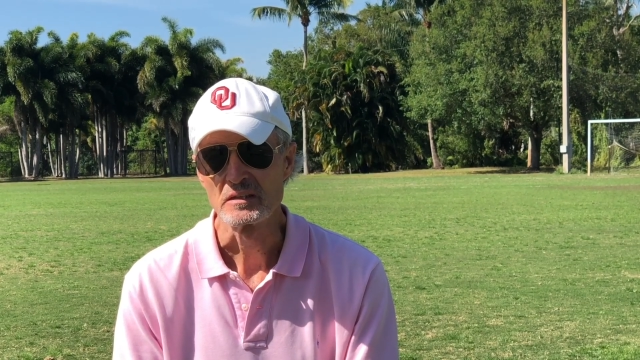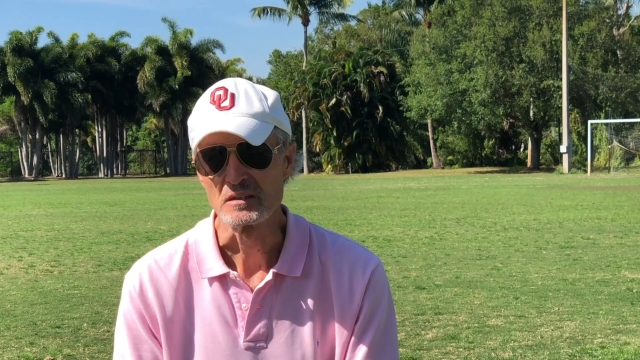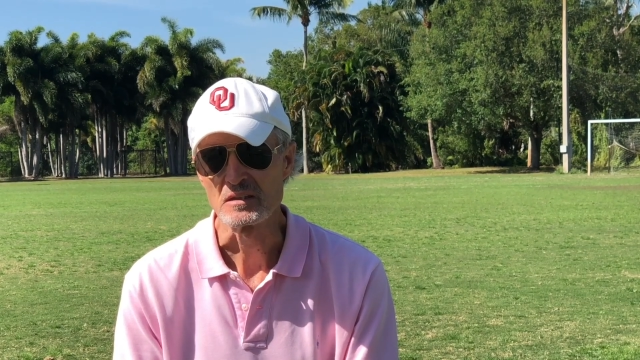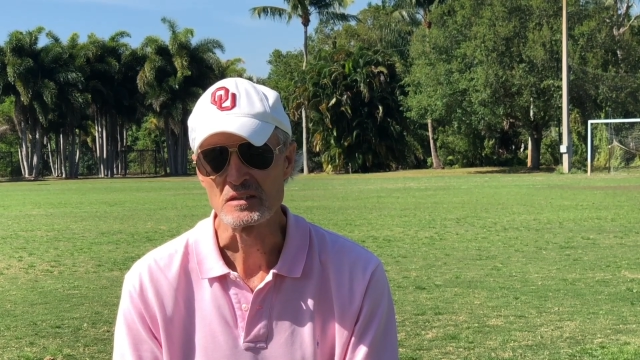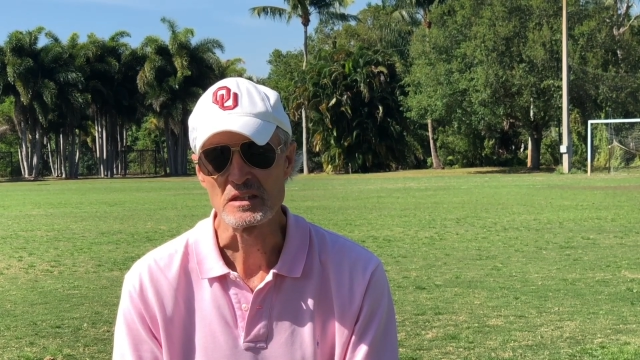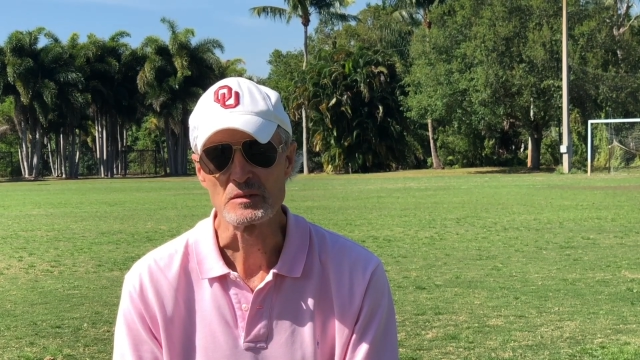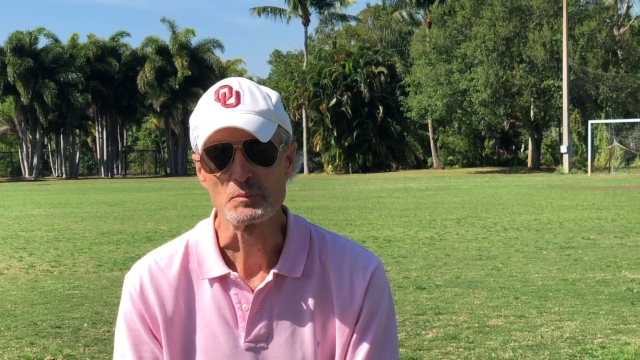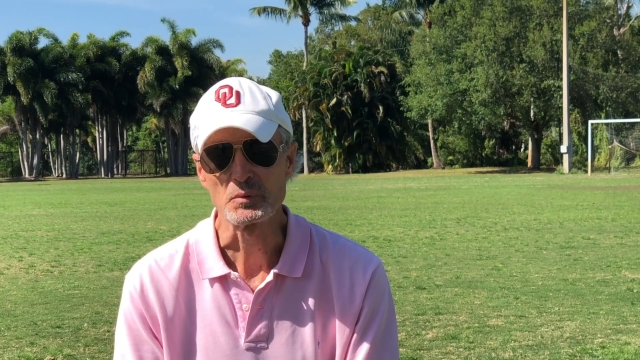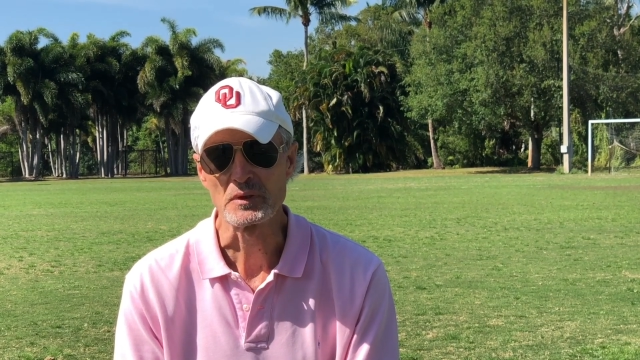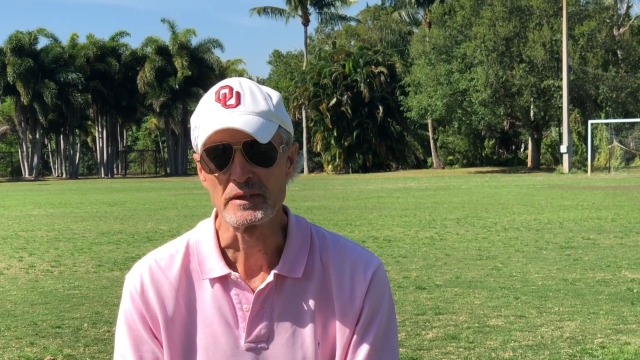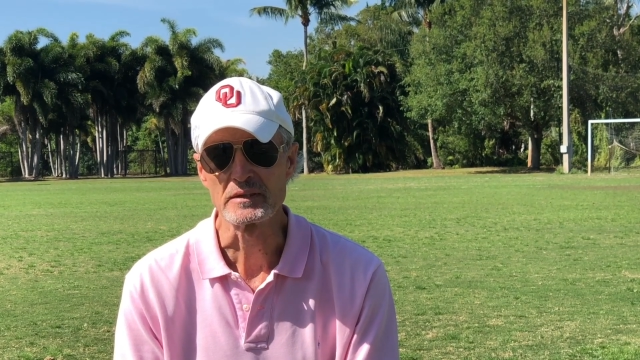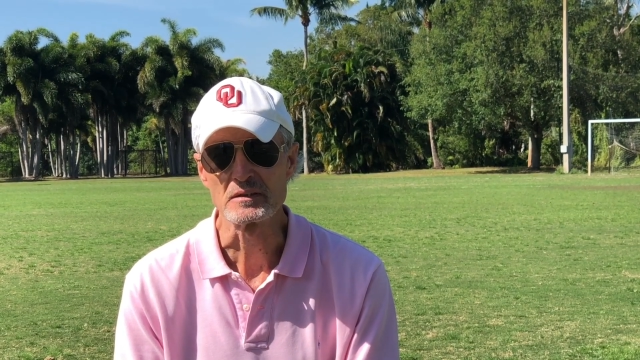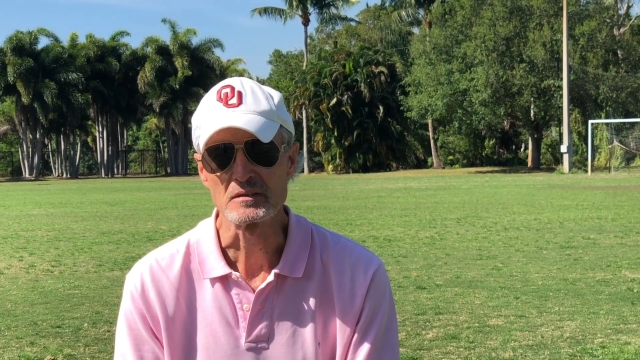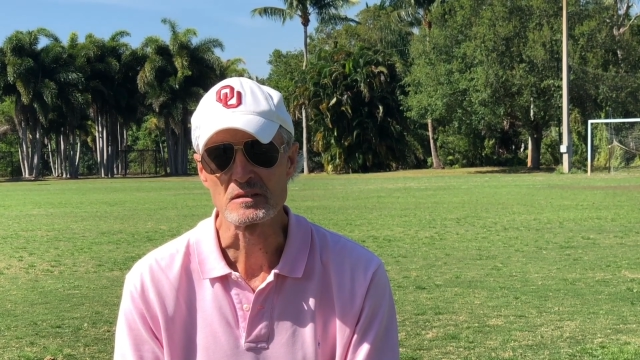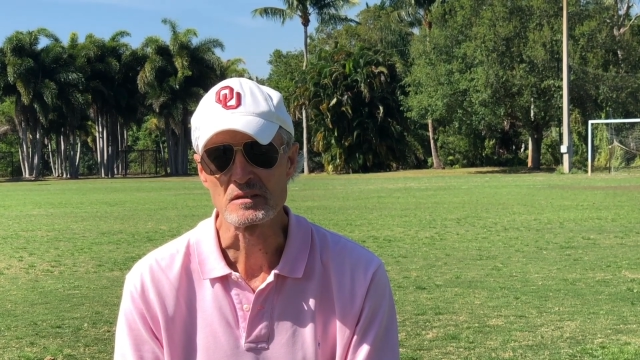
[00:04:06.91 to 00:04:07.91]
you see
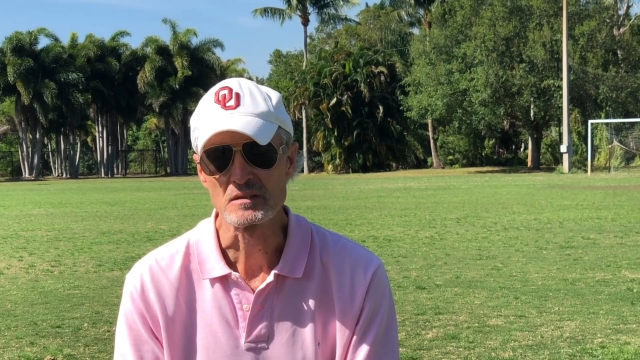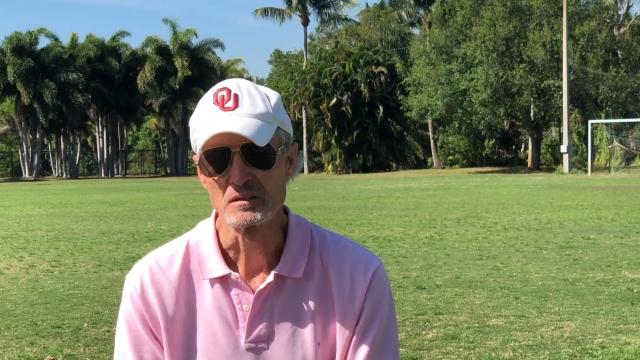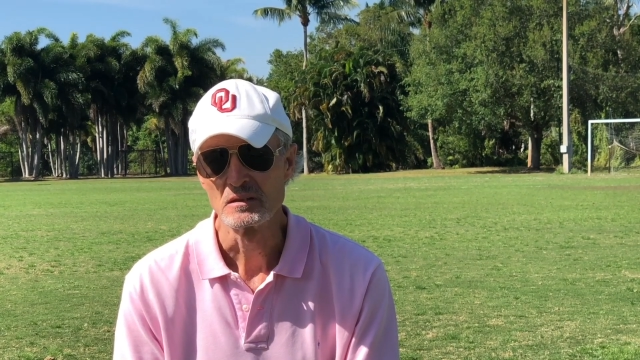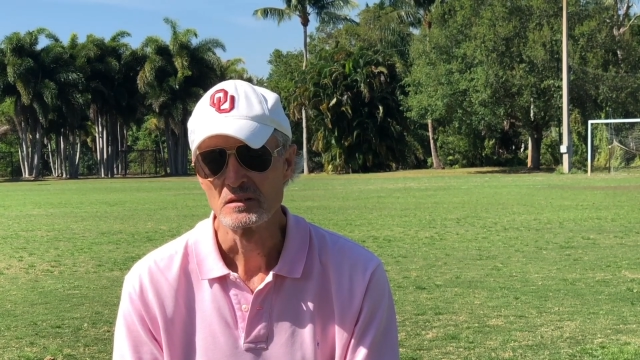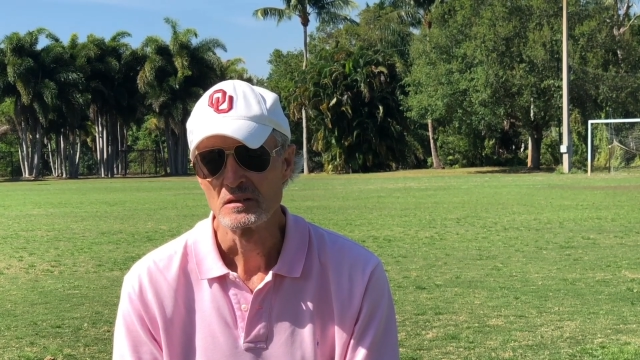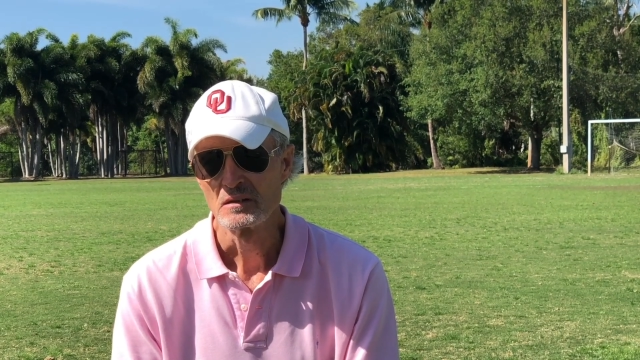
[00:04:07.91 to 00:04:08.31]
players